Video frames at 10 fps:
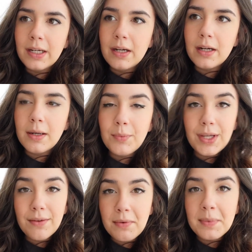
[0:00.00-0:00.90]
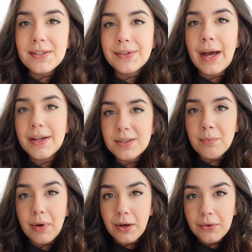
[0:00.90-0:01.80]
Um, we give him his last
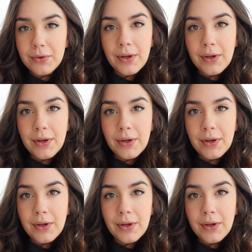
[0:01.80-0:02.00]
bottle